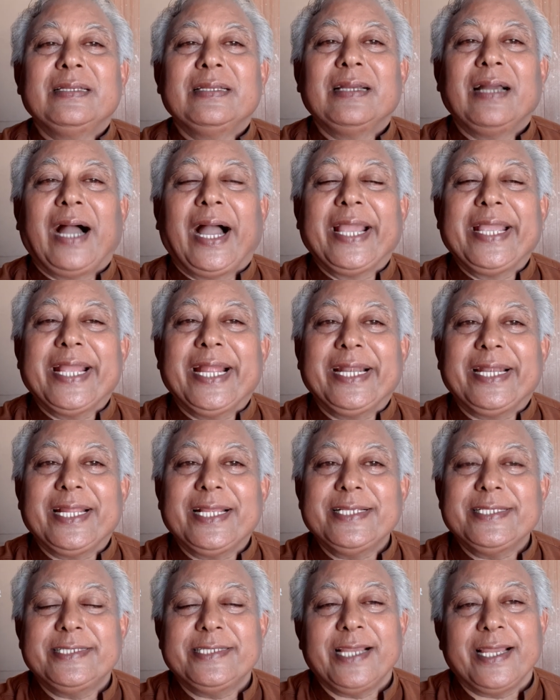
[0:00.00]

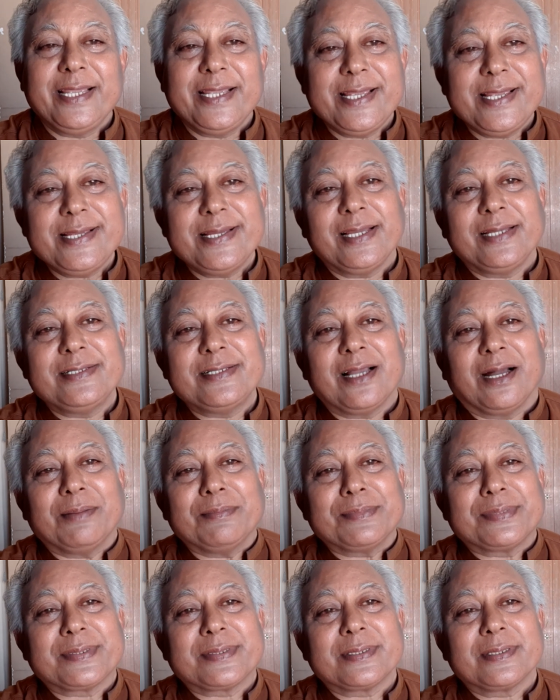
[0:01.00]
IIT JEE
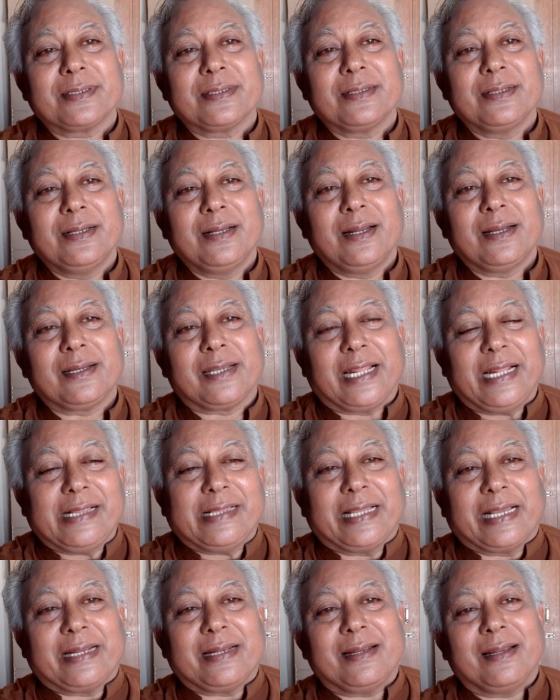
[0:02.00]
exams. Till
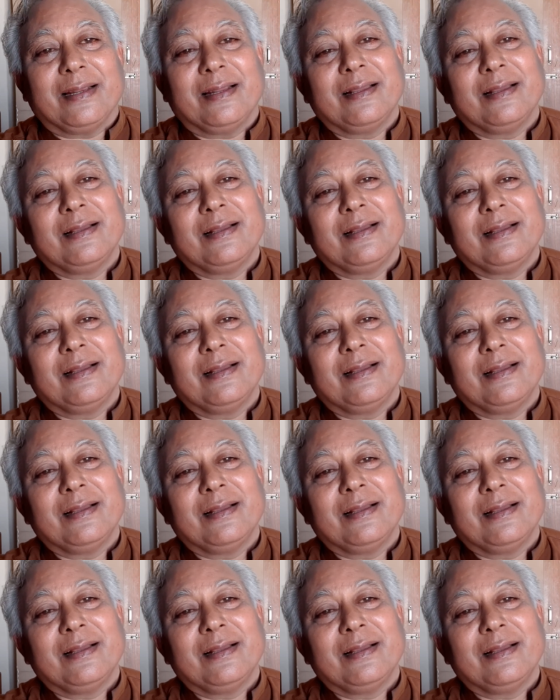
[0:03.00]
then,